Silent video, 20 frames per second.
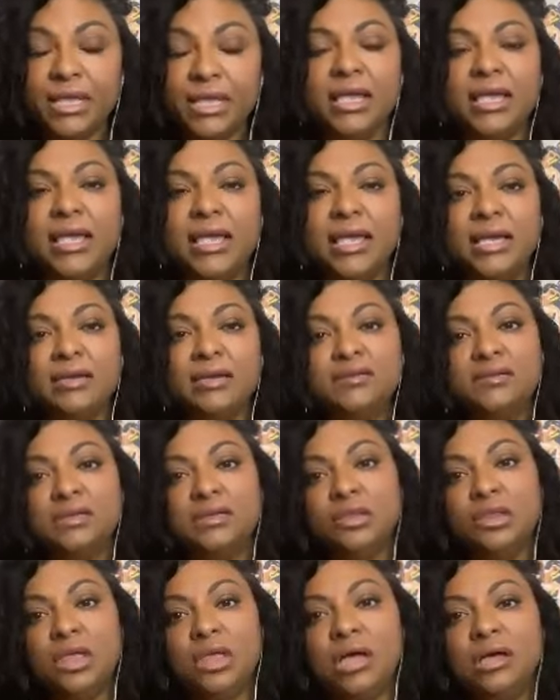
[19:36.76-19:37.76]
And
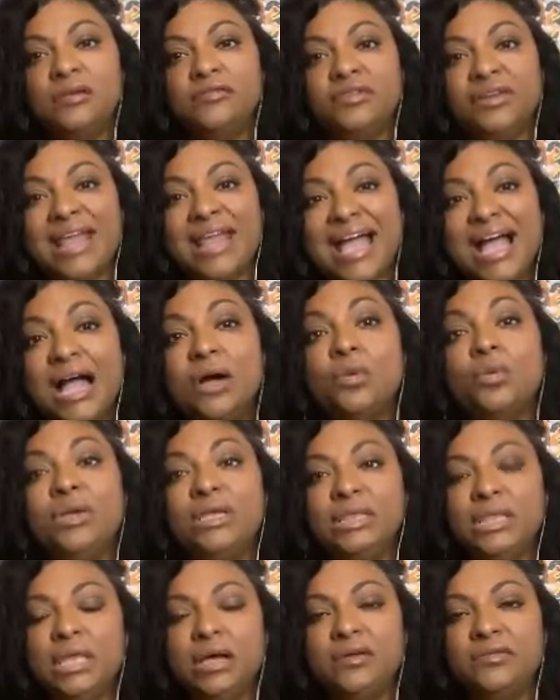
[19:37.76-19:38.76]
mm-hmm. love and how we
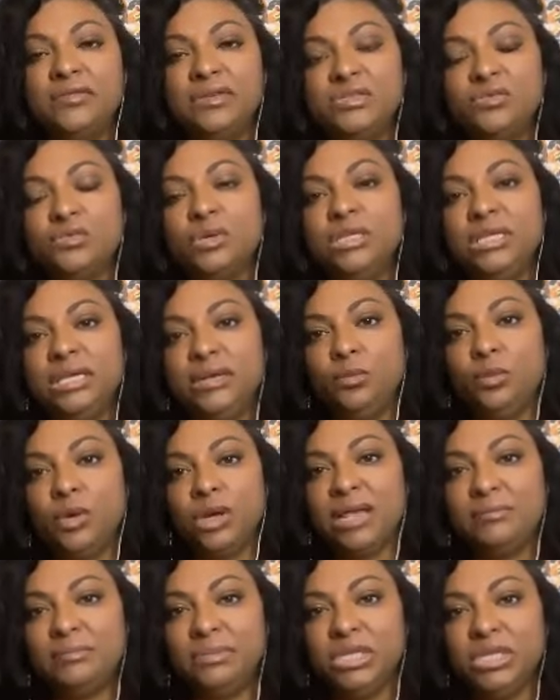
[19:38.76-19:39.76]
love is really what
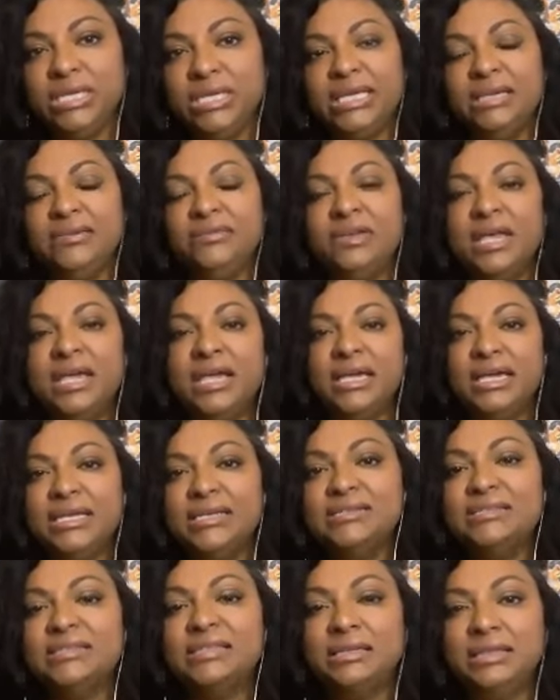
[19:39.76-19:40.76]
I believe
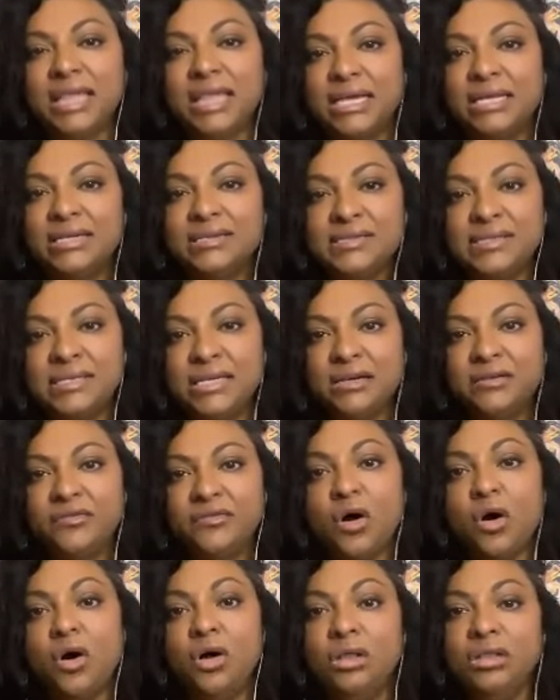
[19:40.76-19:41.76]
is the legacy of
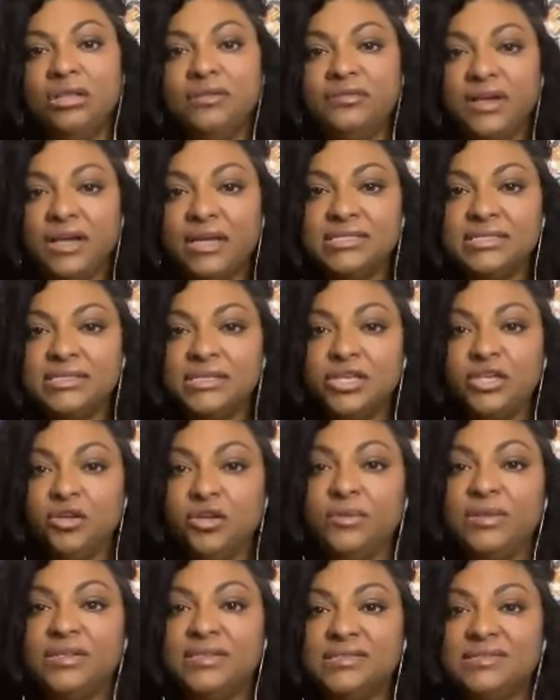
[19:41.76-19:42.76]
all of us
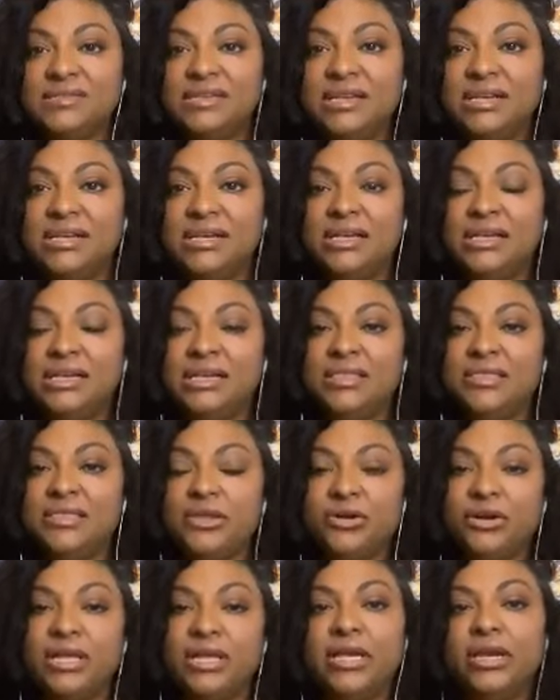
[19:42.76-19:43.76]
humans that
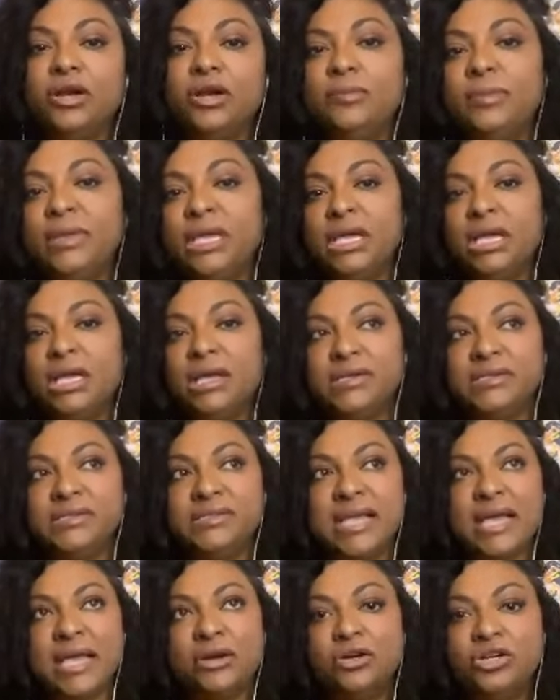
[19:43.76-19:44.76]
are here because
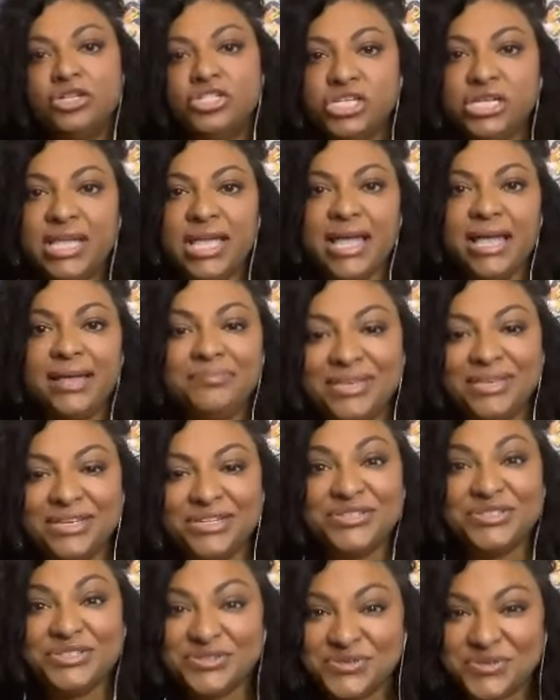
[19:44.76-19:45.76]
energy can't be
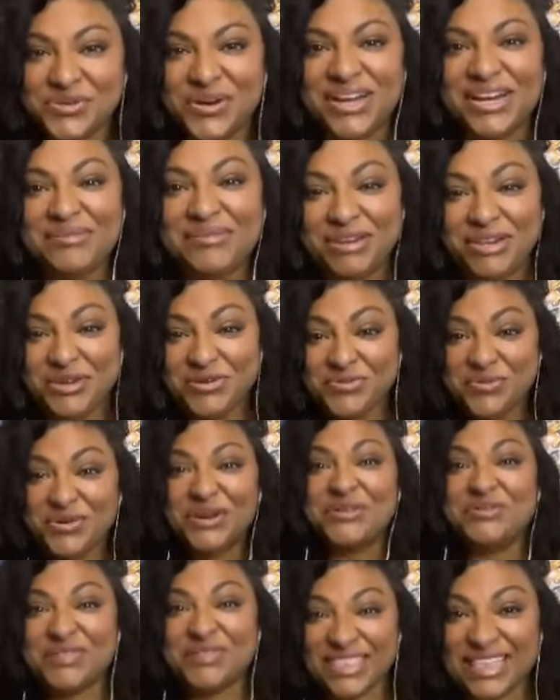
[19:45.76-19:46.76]
destroyed. I mean, you
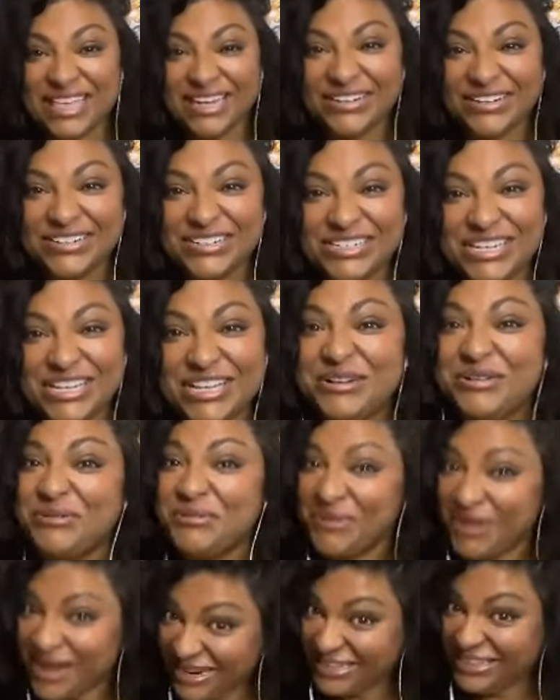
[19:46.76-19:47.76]
work with energy
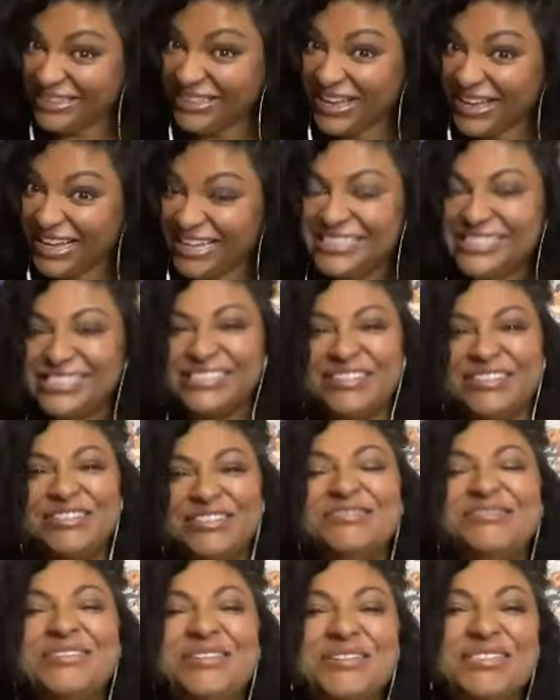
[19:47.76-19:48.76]
quite a lot, so
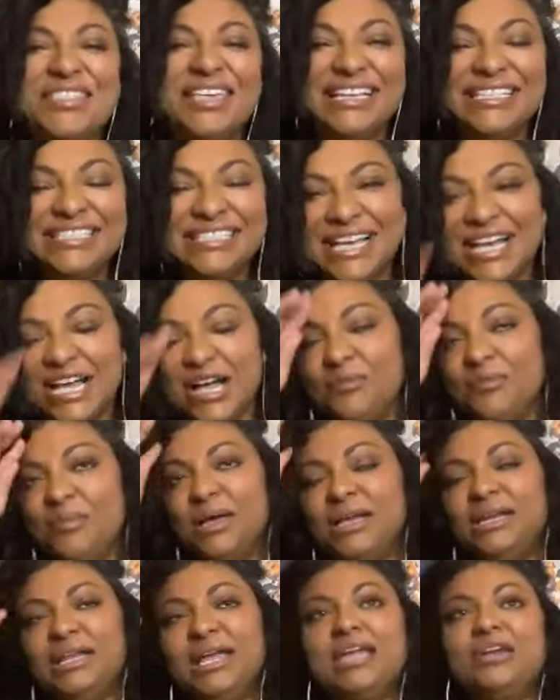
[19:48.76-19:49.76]
you know this,
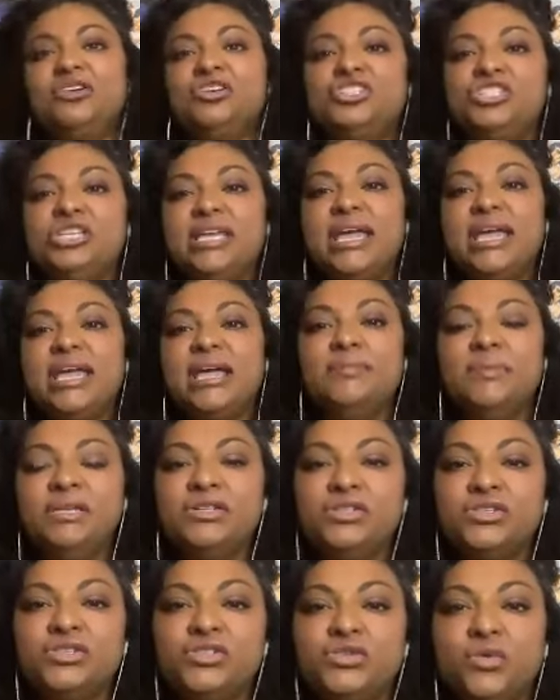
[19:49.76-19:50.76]
but energy can't be
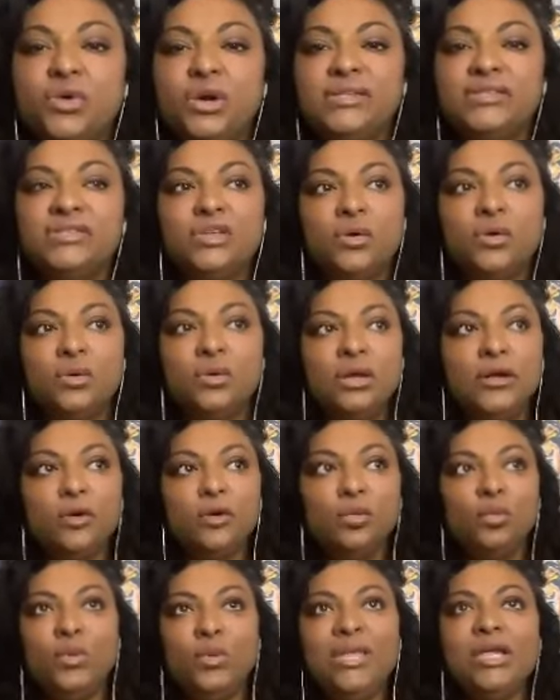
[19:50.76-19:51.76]
destroyed. So
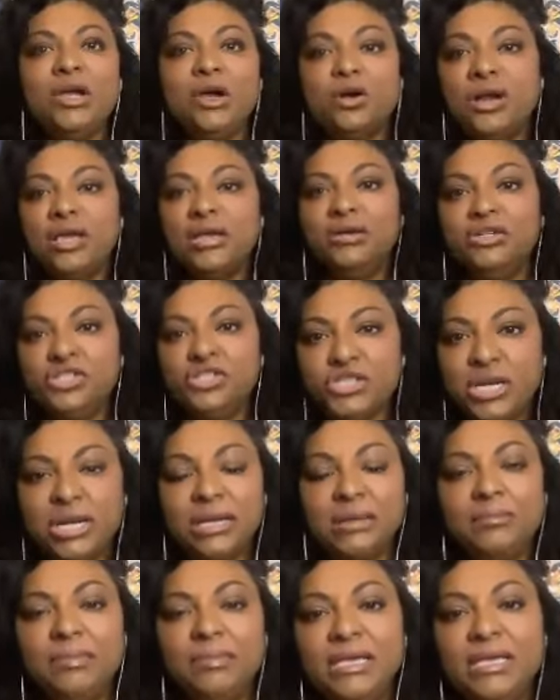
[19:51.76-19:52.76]
we are
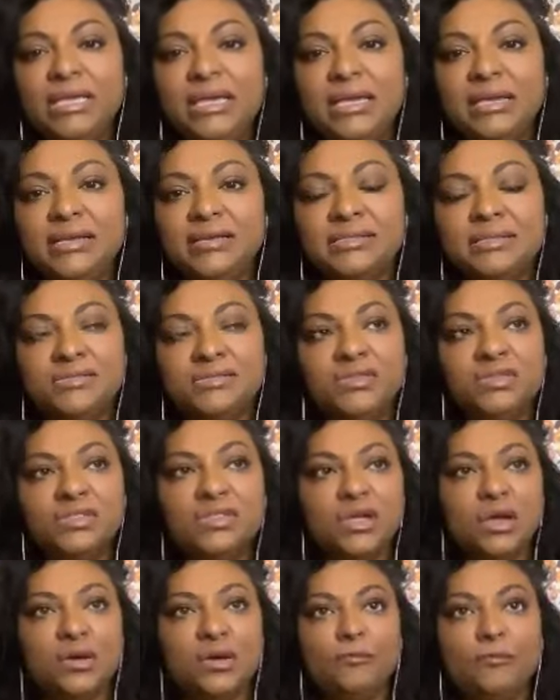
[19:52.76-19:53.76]
energetic beings. And
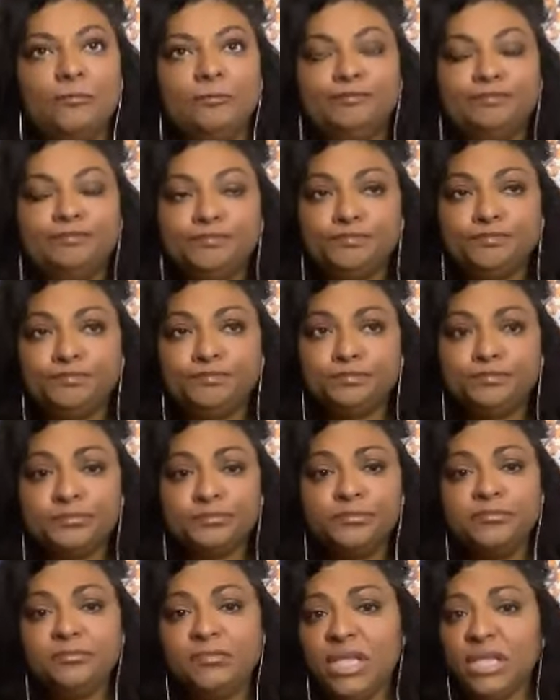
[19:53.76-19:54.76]
so
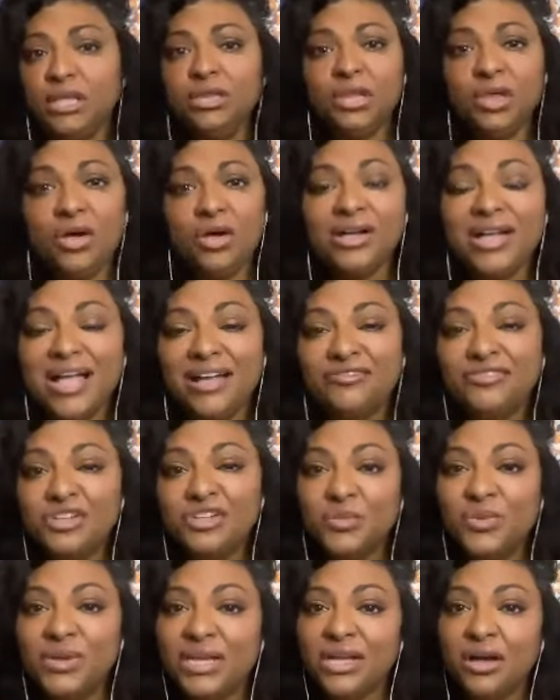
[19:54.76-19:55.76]
long
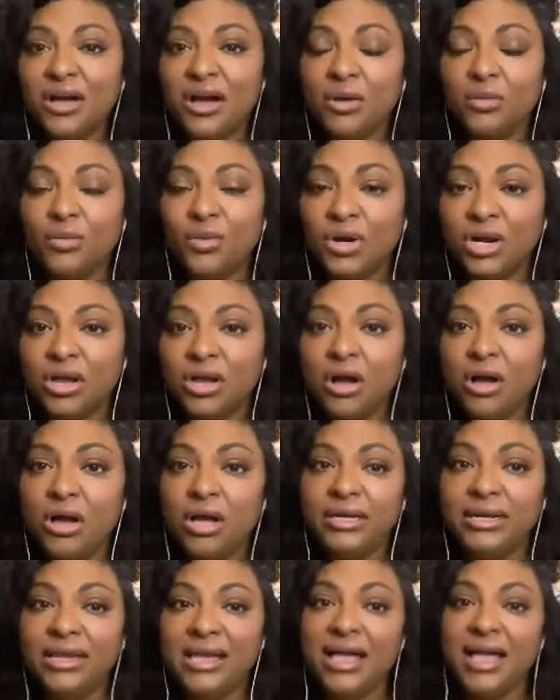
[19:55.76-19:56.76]
after we got, we're
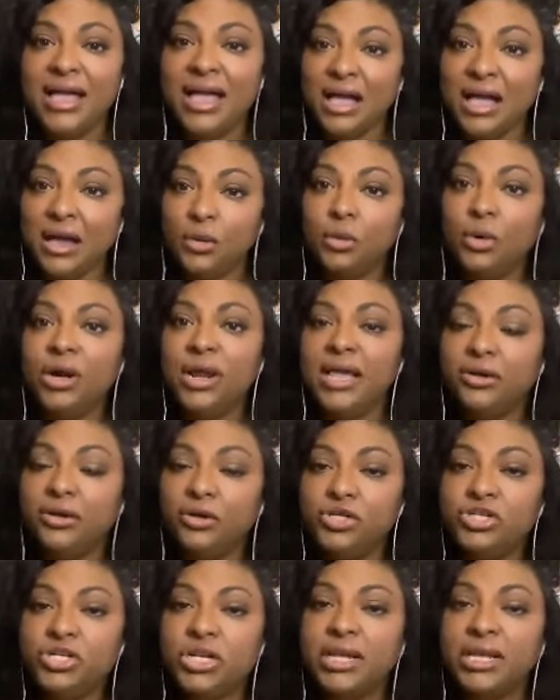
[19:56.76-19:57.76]
gone, our
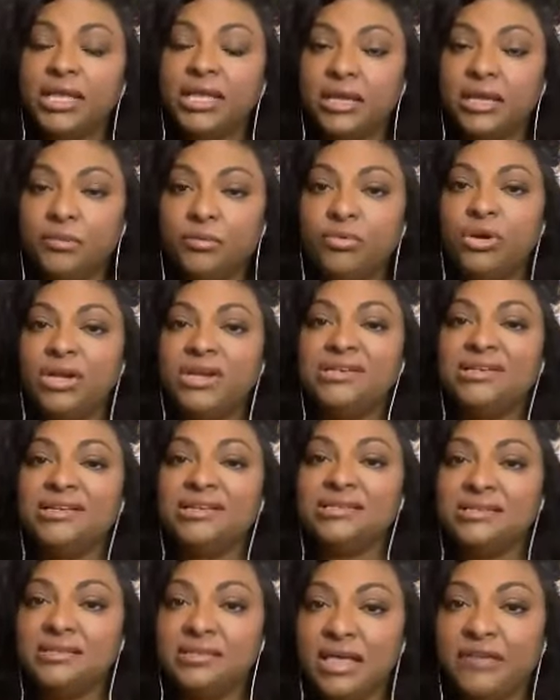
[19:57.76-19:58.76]
energetic imprint
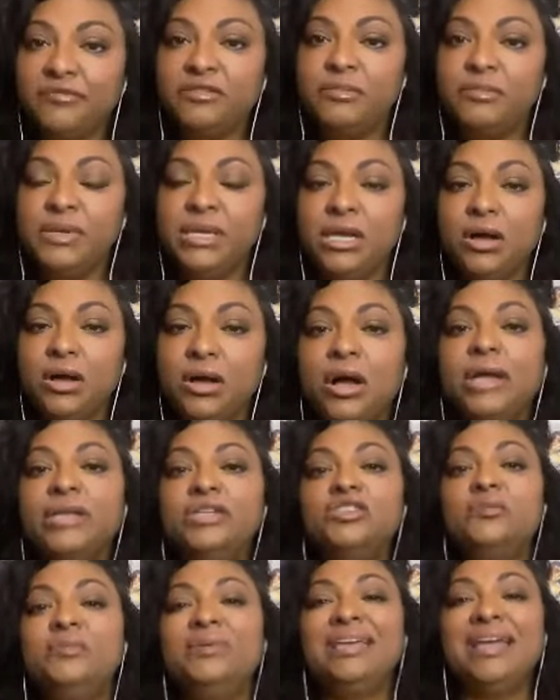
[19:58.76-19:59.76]
is left behind
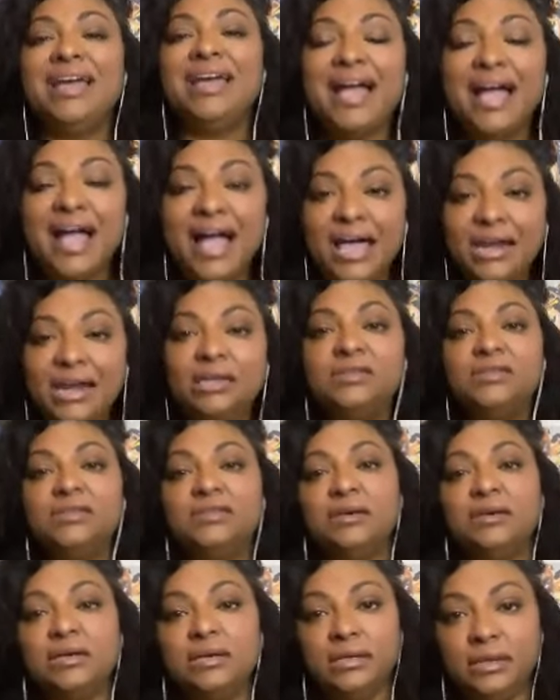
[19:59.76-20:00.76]
to be added to
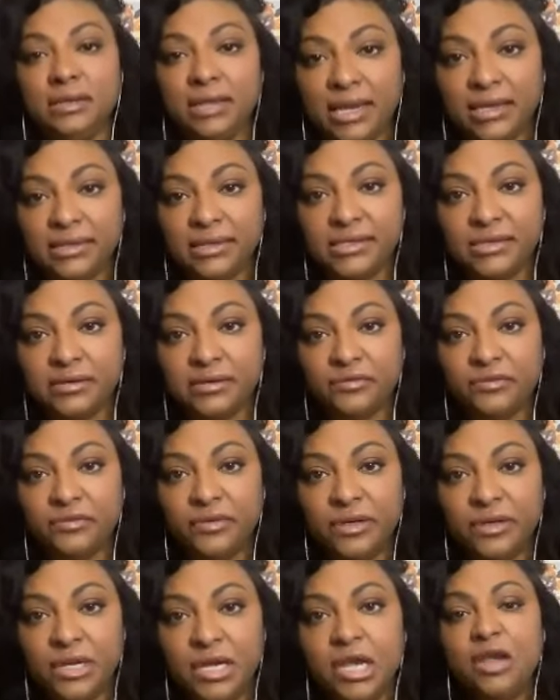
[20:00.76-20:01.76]
the collective
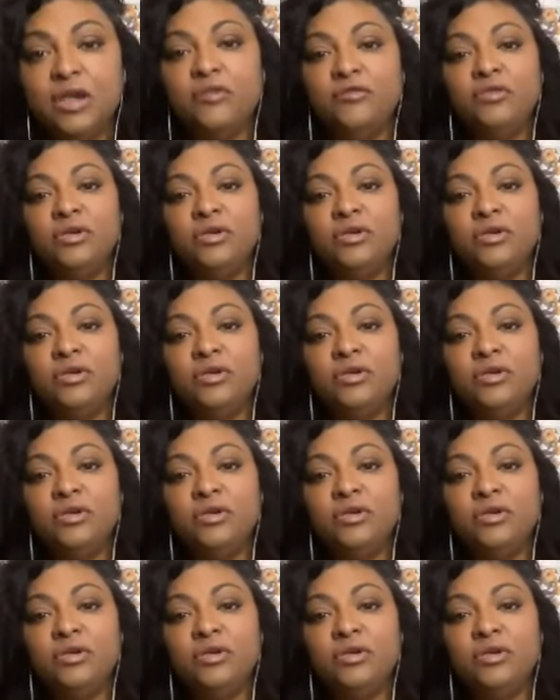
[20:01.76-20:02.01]
Ooh.